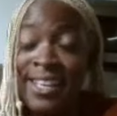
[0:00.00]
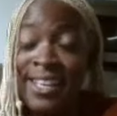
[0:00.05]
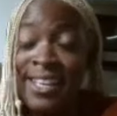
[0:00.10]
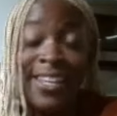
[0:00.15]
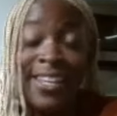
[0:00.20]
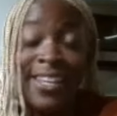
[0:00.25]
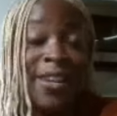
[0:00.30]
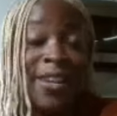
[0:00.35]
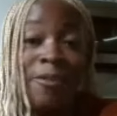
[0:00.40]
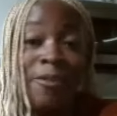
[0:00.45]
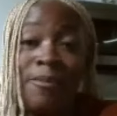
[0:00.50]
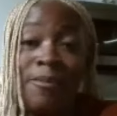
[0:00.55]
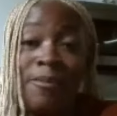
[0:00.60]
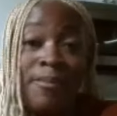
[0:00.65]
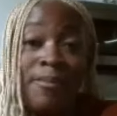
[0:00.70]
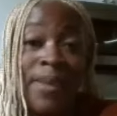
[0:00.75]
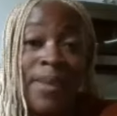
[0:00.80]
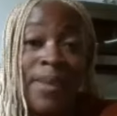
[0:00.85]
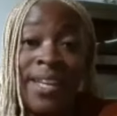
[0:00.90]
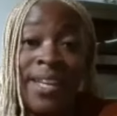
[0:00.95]
you know
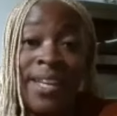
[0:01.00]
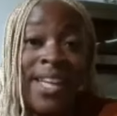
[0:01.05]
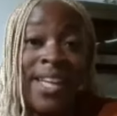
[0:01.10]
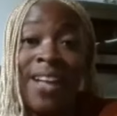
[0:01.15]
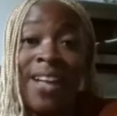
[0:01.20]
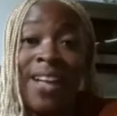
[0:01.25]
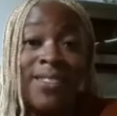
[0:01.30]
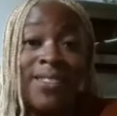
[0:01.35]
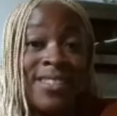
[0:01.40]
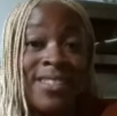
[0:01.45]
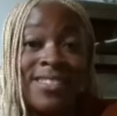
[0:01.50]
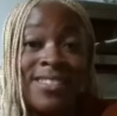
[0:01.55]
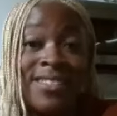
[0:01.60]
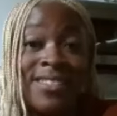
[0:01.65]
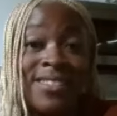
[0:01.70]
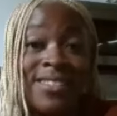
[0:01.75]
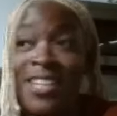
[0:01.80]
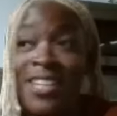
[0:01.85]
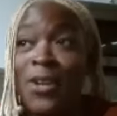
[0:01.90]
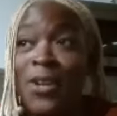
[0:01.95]
my countless
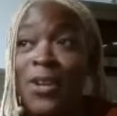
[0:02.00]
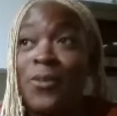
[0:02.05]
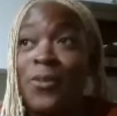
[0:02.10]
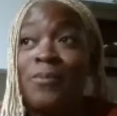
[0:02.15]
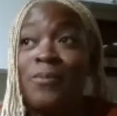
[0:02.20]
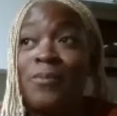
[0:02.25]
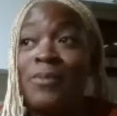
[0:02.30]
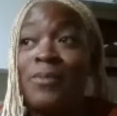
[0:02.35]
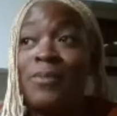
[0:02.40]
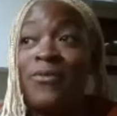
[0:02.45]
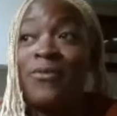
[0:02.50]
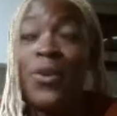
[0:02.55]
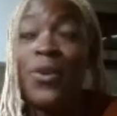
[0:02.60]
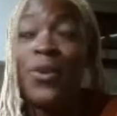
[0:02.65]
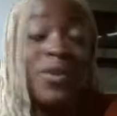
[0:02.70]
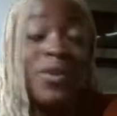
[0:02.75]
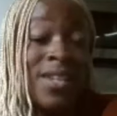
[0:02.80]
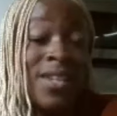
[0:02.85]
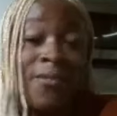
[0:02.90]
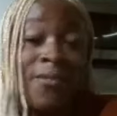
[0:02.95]
you know
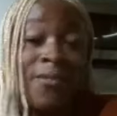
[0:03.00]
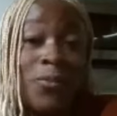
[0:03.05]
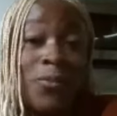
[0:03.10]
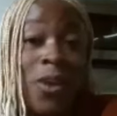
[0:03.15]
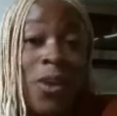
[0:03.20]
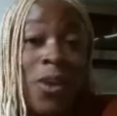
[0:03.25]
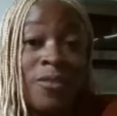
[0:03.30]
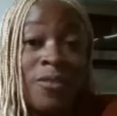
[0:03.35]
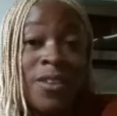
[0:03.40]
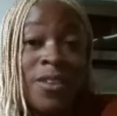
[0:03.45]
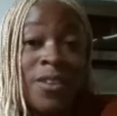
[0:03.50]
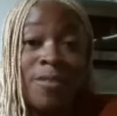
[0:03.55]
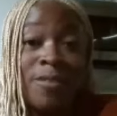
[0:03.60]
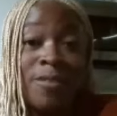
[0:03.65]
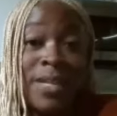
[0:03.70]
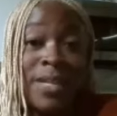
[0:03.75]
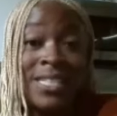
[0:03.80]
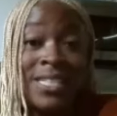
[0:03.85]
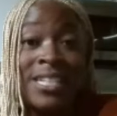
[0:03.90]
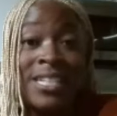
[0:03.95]
folks that I've worked with
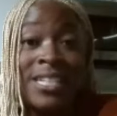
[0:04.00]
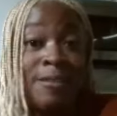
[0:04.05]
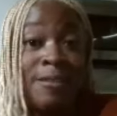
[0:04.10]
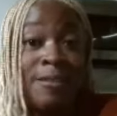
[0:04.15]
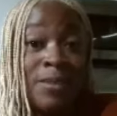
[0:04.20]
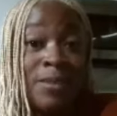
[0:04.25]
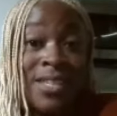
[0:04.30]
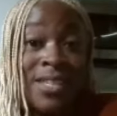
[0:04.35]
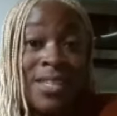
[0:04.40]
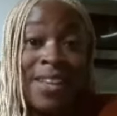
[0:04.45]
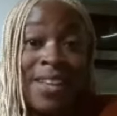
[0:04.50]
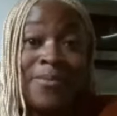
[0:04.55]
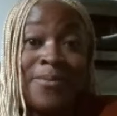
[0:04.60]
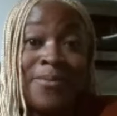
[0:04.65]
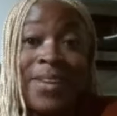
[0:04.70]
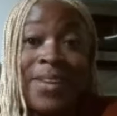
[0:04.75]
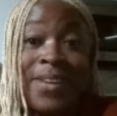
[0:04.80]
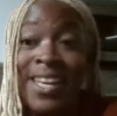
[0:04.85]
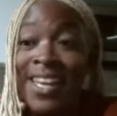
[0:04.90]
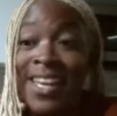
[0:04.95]
my teams that I've
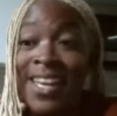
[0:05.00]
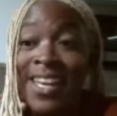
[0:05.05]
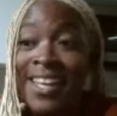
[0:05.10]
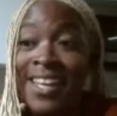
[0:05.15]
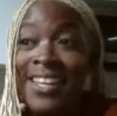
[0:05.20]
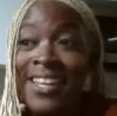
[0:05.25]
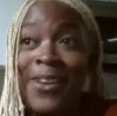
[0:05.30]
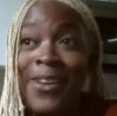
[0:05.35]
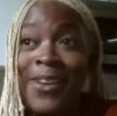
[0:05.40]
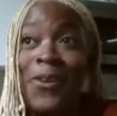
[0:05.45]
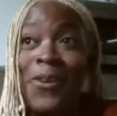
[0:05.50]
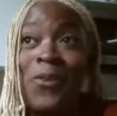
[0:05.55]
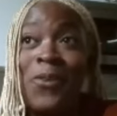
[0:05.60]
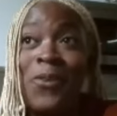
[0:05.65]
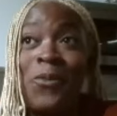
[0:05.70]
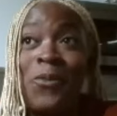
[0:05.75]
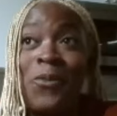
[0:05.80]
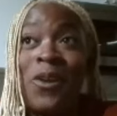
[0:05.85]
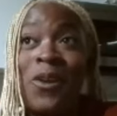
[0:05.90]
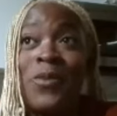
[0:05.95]
you
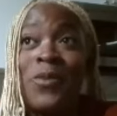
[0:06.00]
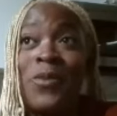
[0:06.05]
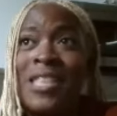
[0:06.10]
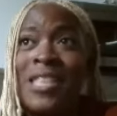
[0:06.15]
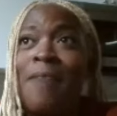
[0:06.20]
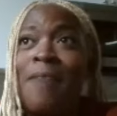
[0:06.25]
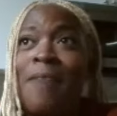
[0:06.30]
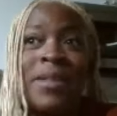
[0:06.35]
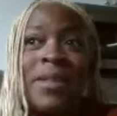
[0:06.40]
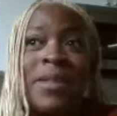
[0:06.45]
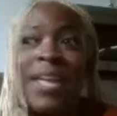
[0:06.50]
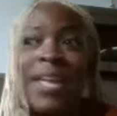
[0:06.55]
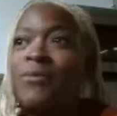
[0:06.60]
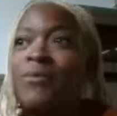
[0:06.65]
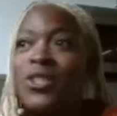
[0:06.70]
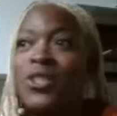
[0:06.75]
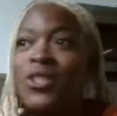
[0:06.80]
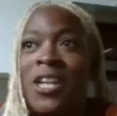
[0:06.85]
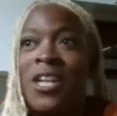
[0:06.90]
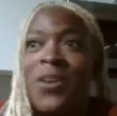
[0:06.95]
know worked with them and they've
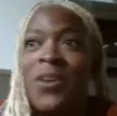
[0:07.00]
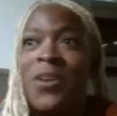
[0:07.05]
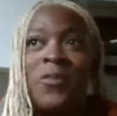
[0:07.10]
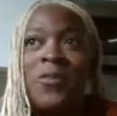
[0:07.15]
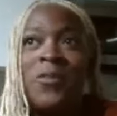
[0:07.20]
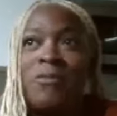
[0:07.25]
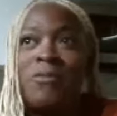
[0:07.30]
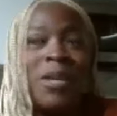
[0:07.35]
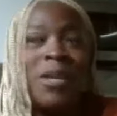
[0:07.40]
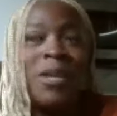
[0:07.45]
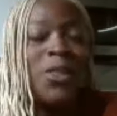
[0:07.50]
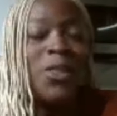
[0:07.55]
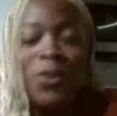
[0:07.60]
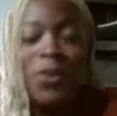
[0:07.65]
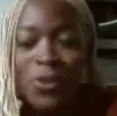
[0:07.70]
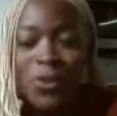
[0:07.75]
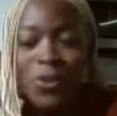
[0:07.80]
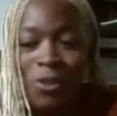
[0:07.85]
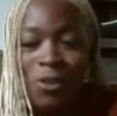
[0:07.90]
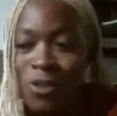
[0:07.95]
shared with me
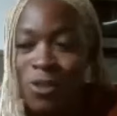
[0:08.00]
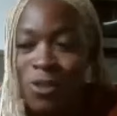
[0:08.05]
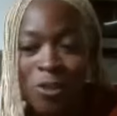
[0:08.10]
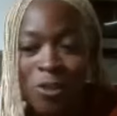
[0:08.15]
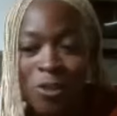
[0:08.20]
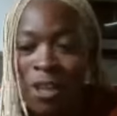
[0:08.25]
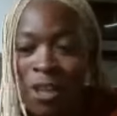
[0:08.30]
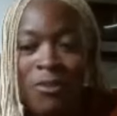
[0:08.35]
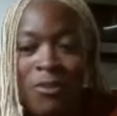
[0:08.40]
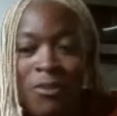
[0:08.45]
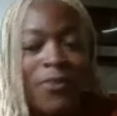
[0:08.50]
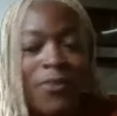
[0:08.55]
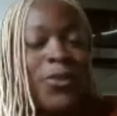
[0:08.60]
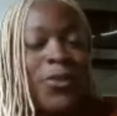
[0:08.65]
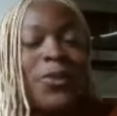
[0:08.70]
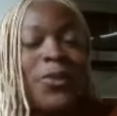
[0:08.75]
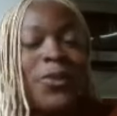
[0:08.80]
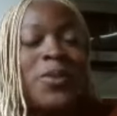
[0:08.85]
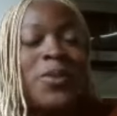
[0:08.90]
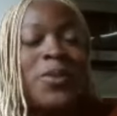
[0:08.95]
their their love of
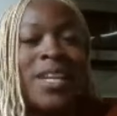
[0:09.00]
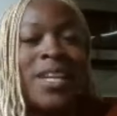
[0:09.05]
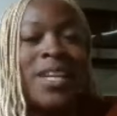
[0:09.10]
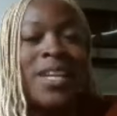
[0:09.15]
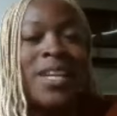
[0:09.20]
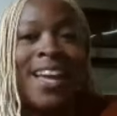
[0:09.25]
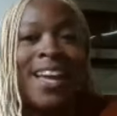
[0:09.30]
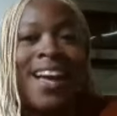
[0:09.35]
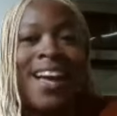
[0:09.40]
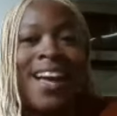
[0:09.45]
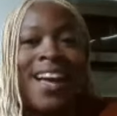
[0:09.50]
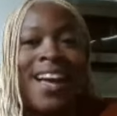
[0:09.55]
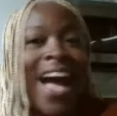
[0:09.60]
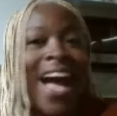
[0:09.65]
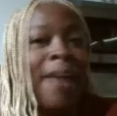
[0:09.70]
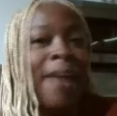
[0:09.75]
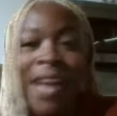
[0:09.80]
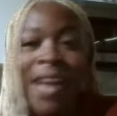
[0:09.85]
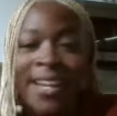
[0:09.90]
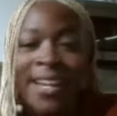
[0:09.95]
food and
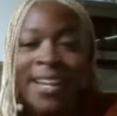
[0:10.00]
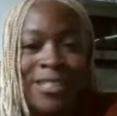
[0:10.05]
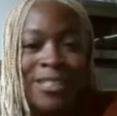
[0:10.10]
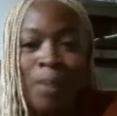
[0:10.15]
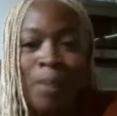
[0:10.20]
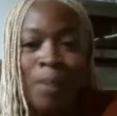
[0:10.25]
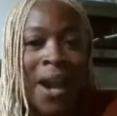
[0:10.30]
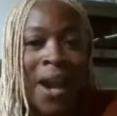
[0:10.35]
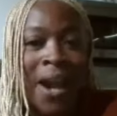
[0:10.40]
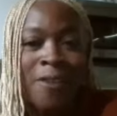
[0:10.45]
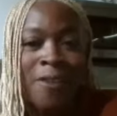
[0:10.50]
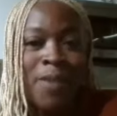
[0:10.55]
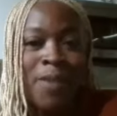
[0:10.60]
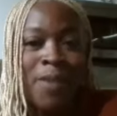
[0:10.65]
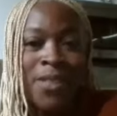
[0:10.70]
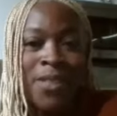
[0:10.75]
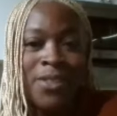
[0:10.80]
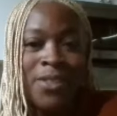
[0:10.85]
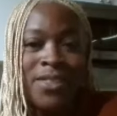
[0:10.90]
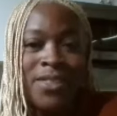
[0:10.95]
I got inspired
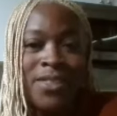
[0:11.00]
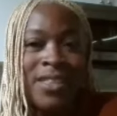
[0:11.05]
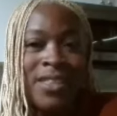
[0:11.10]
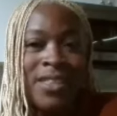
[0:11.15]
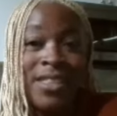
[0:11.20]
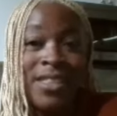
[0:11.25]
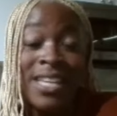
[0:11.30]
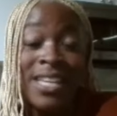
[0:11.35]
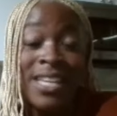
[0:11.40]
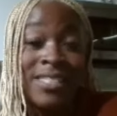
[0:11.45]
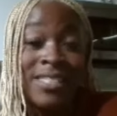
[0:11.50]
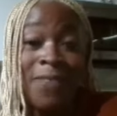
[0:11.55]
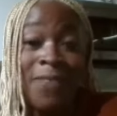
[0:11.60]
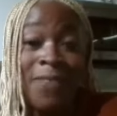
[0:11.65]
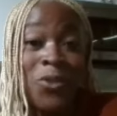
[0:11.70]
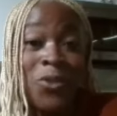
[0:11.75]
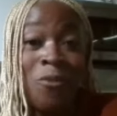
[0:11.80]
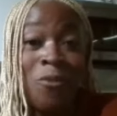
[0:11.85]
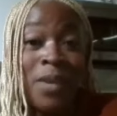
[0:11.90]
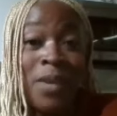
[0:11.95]
by the the things they've
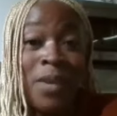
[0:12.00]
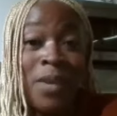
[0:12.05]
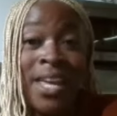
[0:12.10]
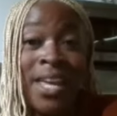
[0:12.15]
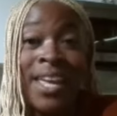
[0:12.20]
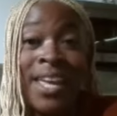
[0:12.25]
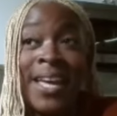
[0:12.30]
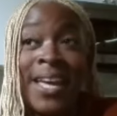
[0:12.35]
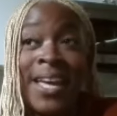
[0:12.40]
told me